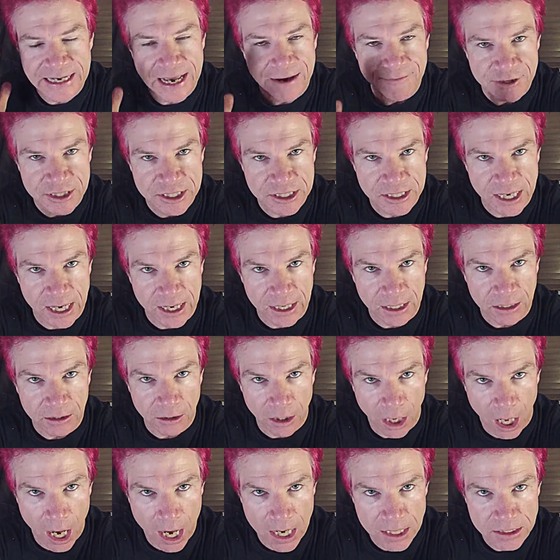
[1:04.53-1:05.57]
devastating
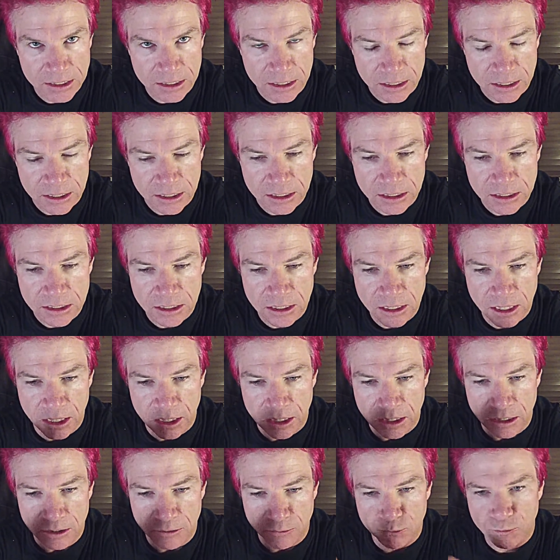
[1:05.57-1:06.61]
losses
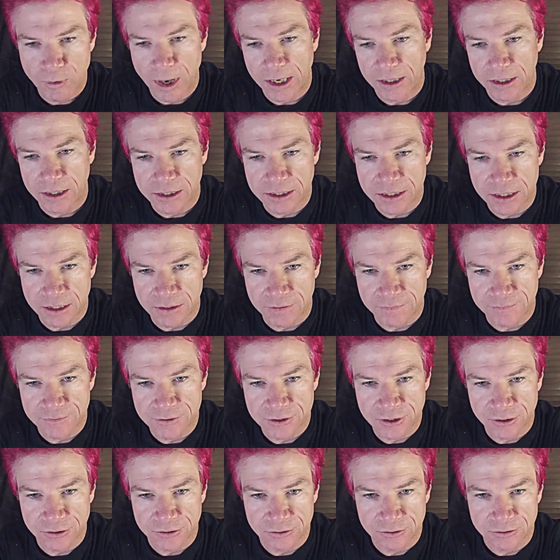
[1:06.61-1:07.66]
relative
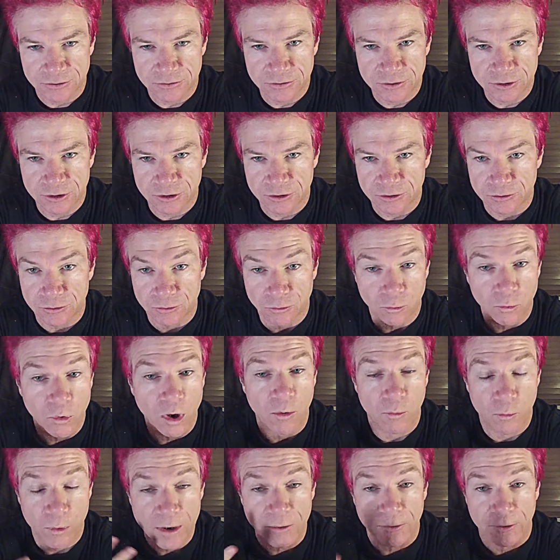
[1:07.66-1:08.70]
to
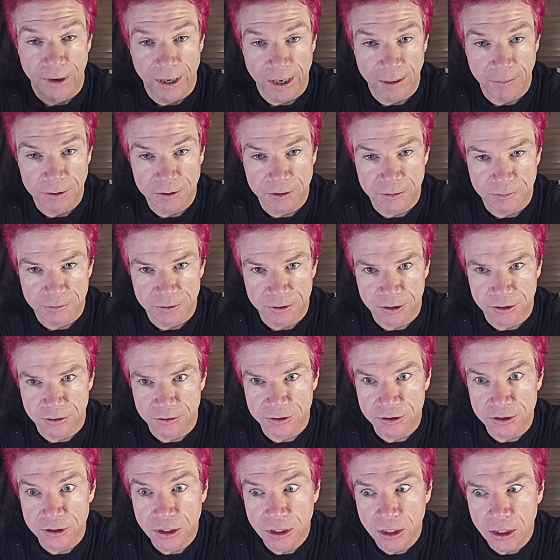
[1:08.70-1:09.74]
what we were able to
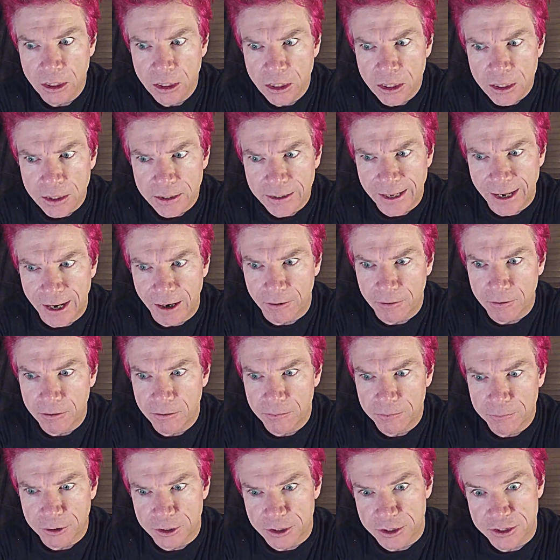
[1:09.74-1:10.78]
produce. Now,
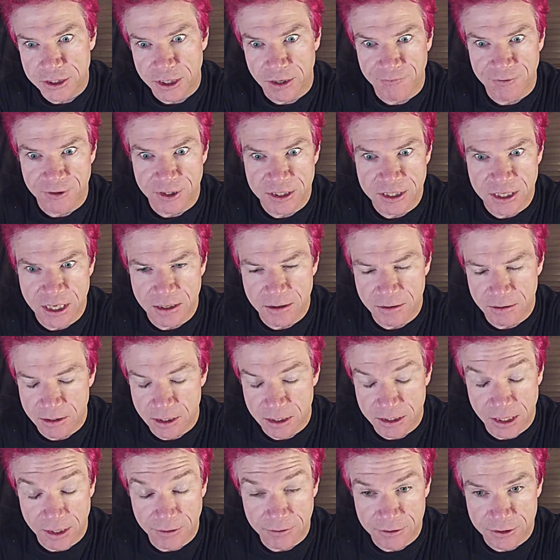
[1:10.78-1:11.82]
put yourself in
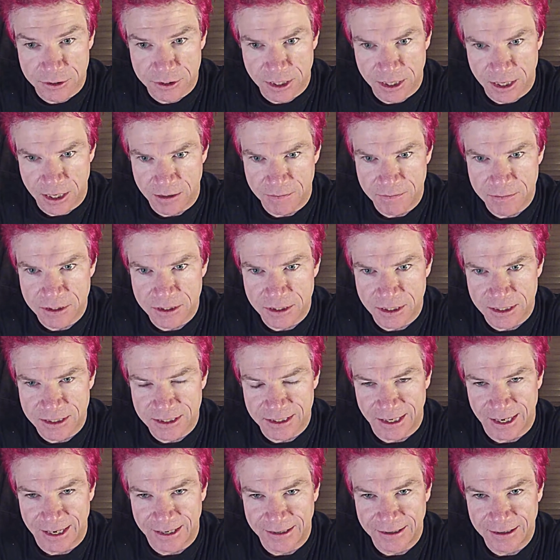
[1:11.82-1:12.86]
these other teams.
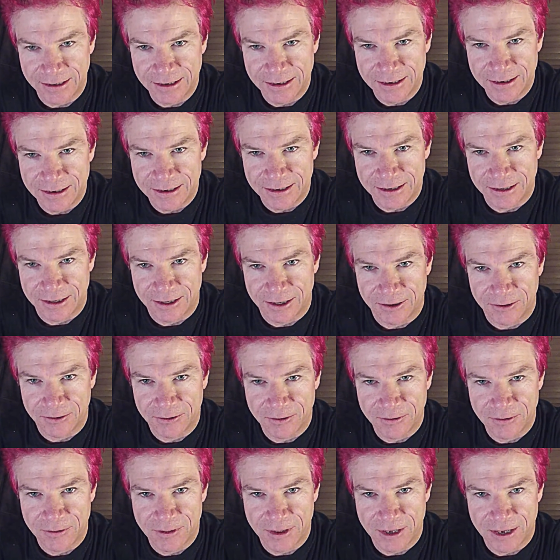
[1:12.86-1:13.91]
It's like,
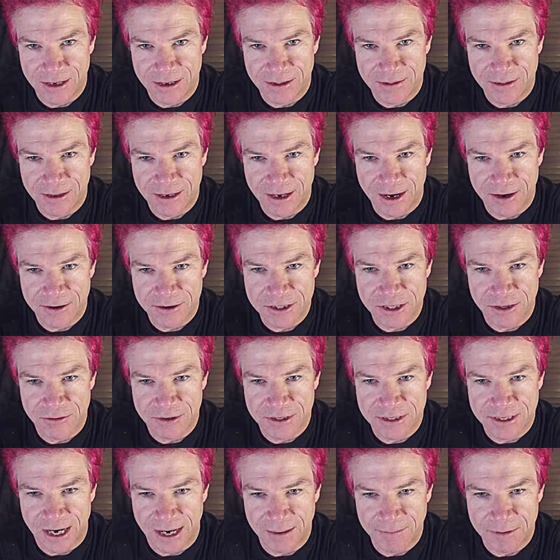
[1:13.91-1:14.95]
the
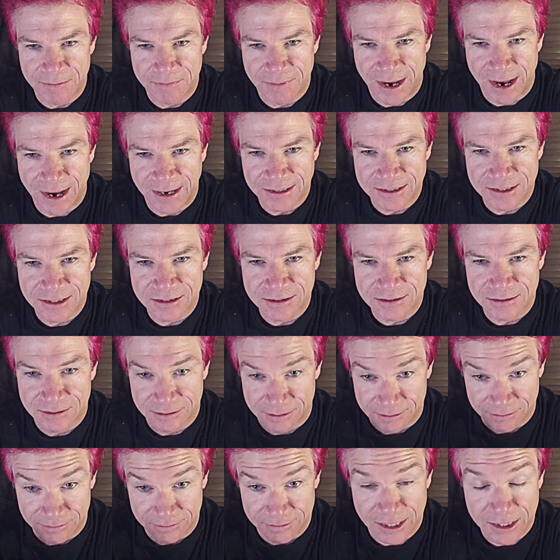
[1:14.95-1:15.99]
Arizona Diamondbacks,
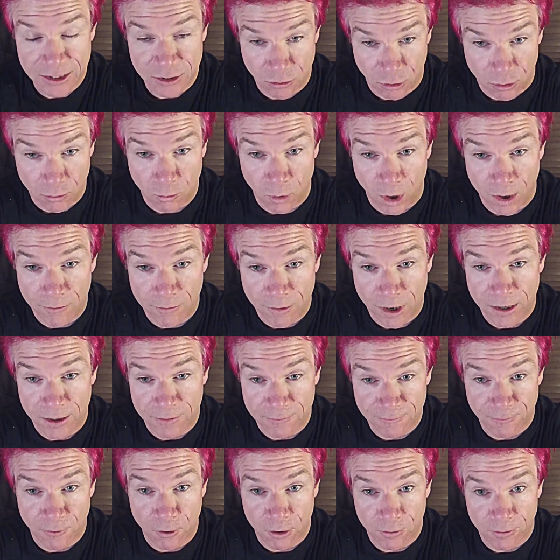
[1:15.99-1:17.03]
they scored 1 run
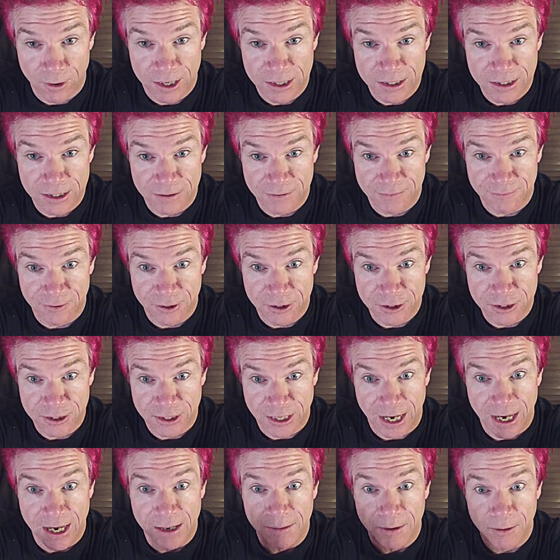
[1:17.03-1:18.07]
and 4 runs in the
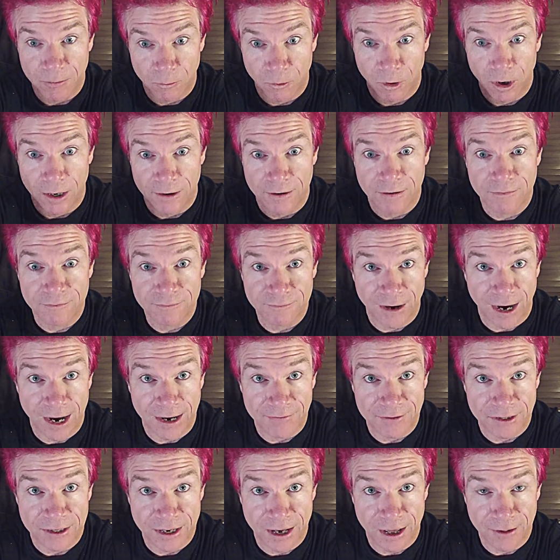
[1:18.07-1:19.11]
first game and won
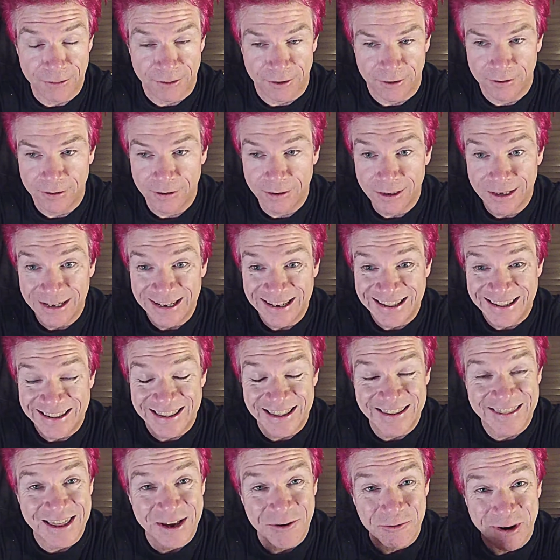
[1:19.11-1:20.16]
5-0.
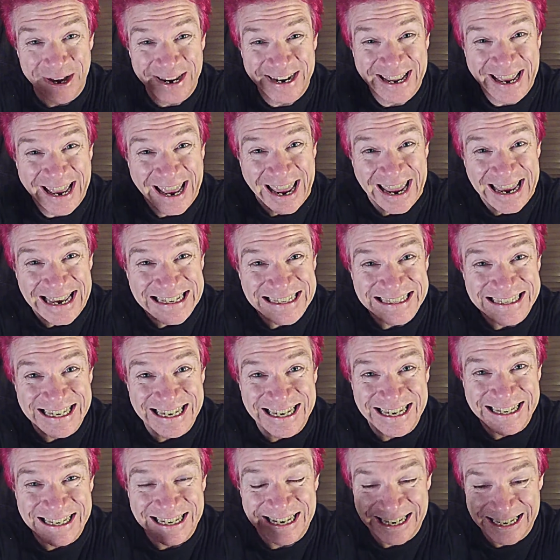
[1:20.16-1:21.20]
Then they went
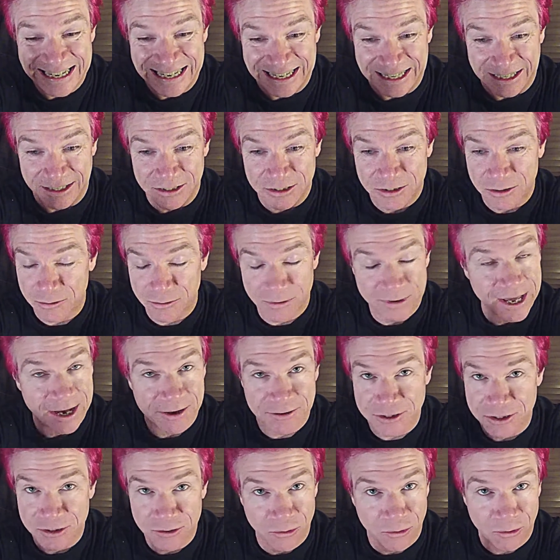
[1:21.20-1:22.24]
18 innings
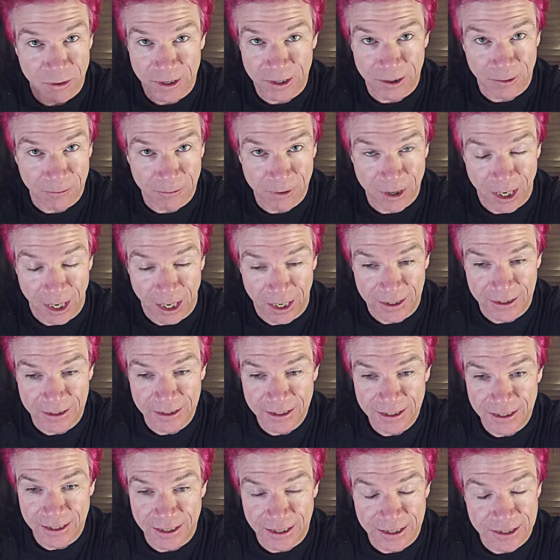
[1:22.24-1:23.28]
without scoring a run
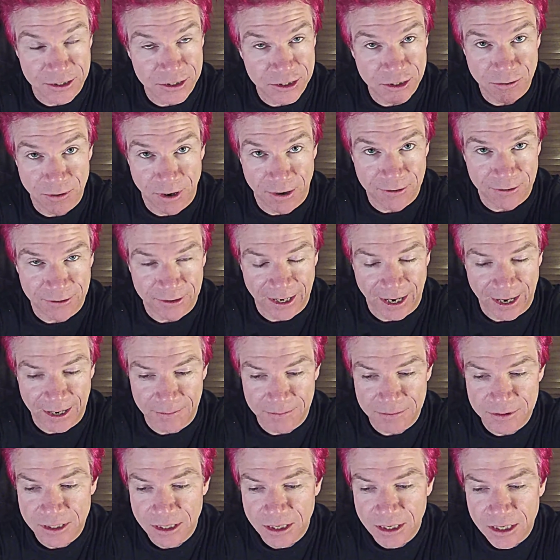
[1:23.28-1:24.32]
in 2 other
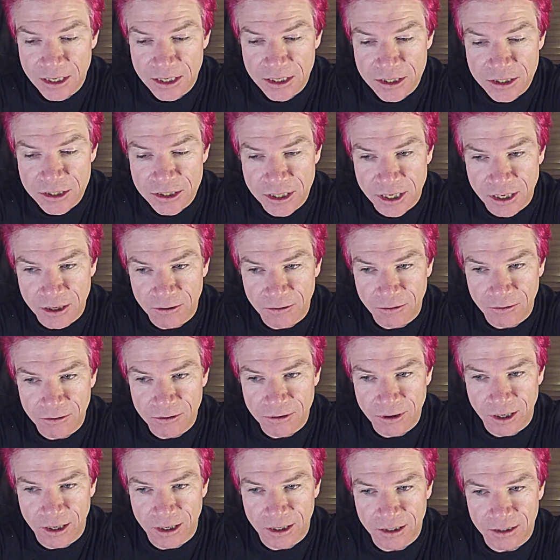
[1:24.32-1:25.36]
games.
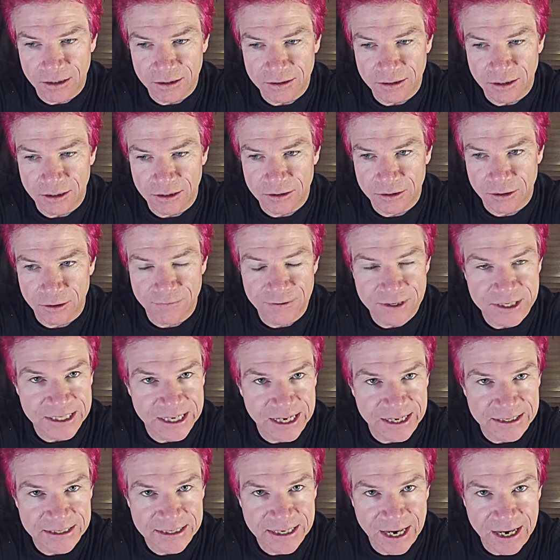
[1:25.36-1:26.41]
So Irvin
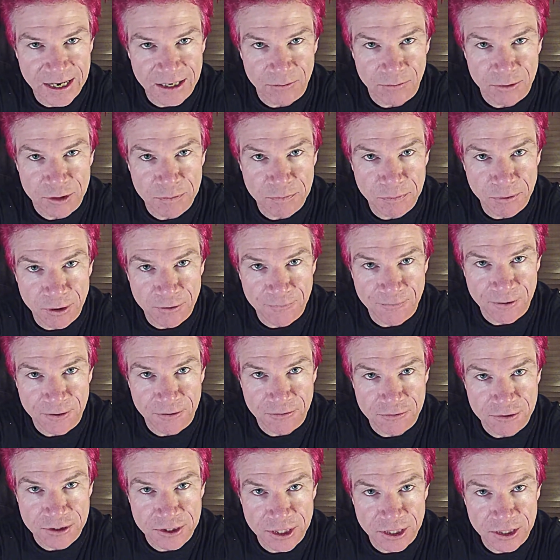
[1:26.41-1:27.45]
Santana was
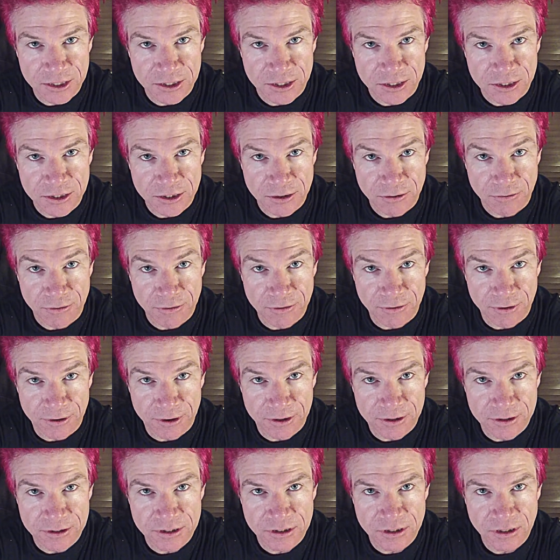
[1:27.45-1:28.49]
perfect through 6
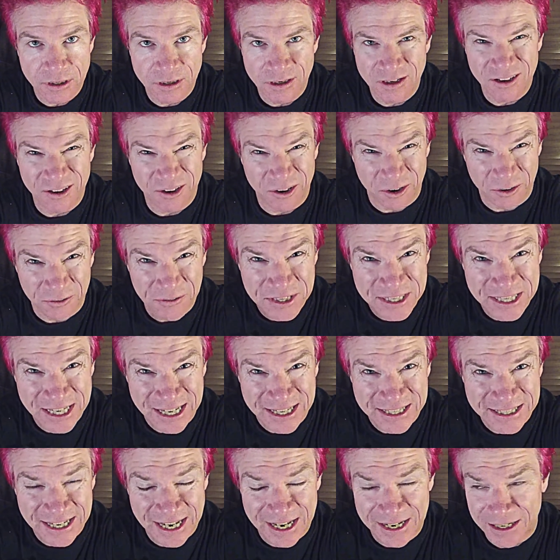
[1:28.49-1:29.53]
2/3. Irvin
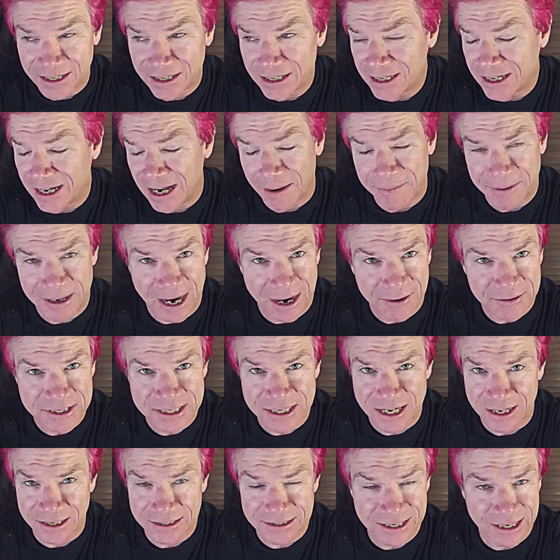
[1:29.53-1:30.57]
Santana, I mean, I
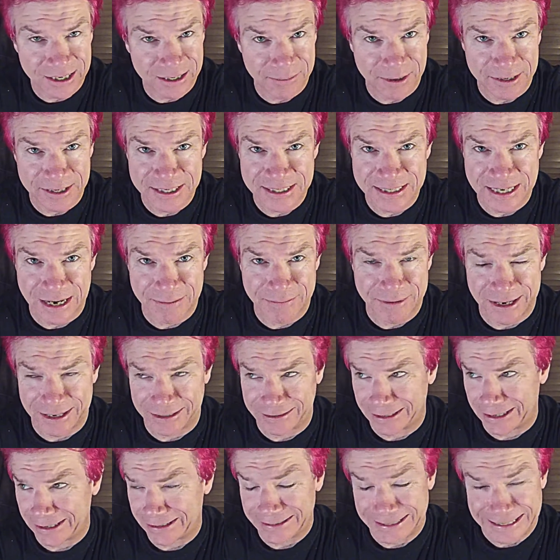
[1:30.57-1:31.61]
was talking about this guy
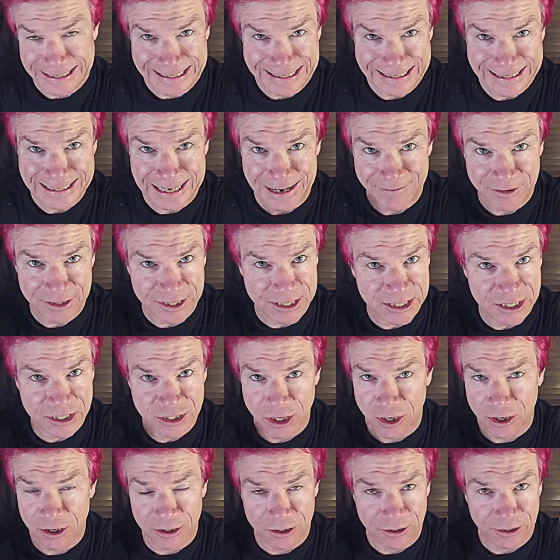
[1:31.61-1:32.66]
being like the 7th
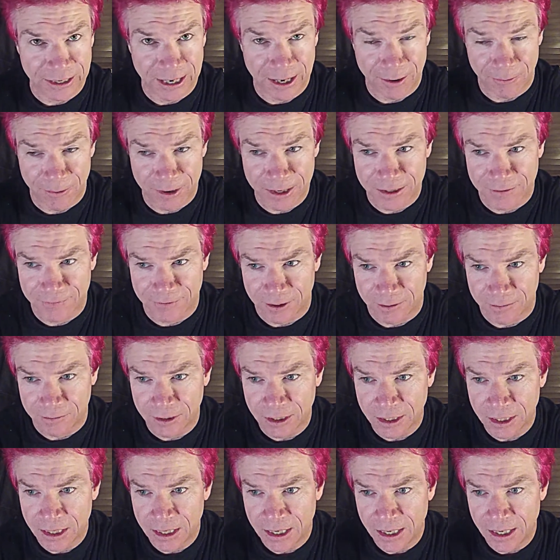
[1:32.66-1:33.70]
starter, get rid of him.
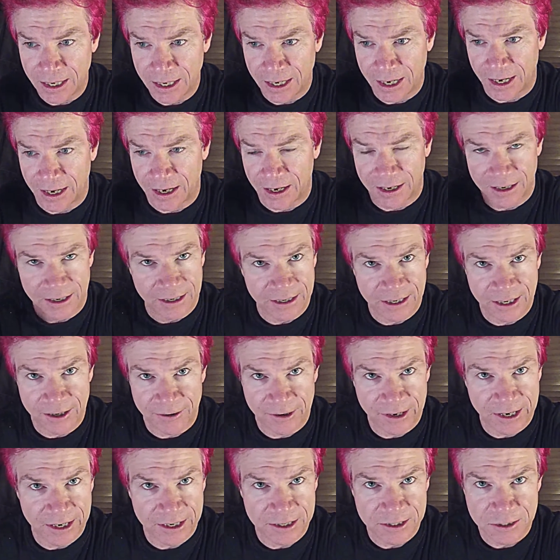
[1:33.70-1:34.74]
And
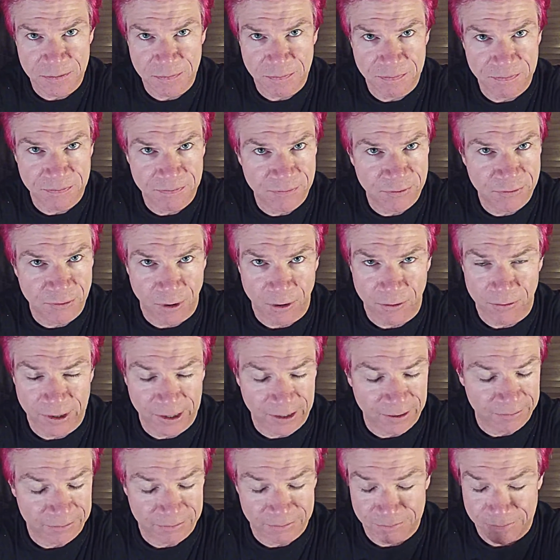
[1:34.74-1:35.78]
here he is
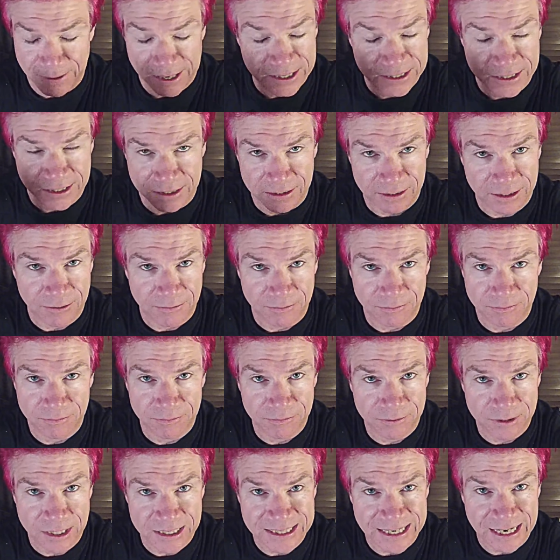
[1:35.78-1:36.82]
throwing basically
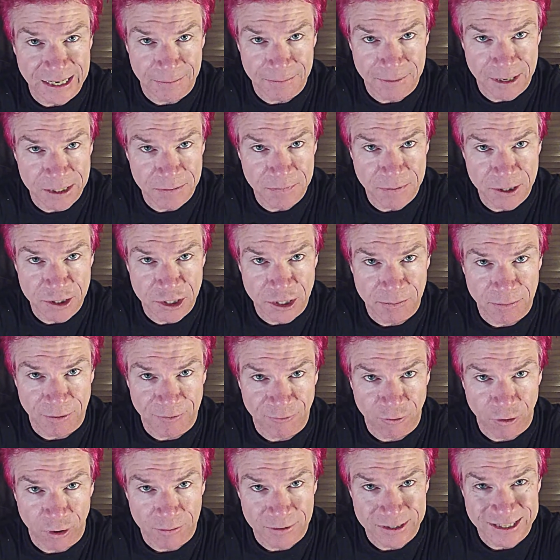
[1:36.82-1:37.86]
the second best pitching
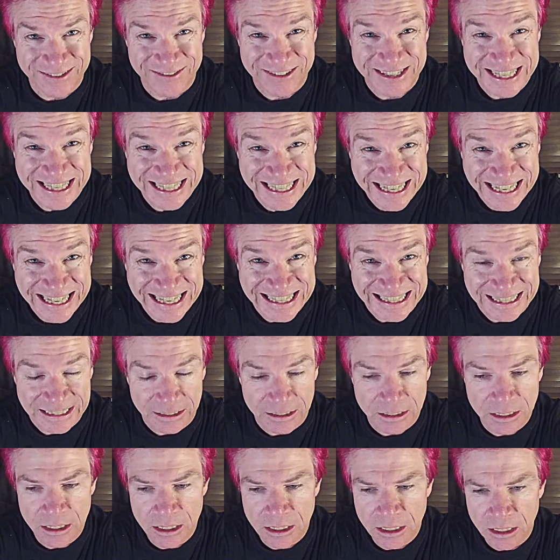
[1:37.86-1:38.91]
performance of the
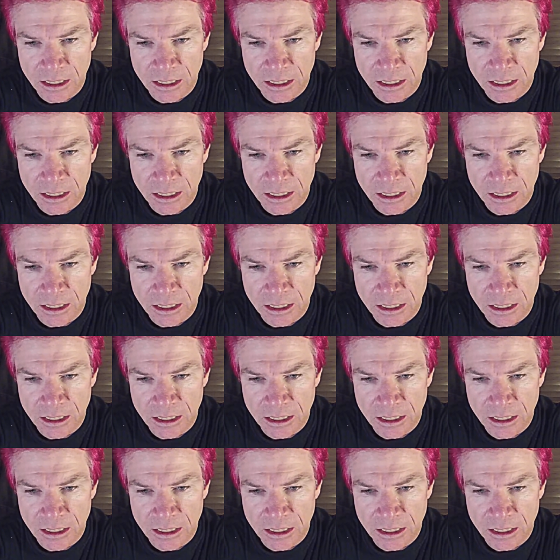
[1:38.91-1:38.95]
season.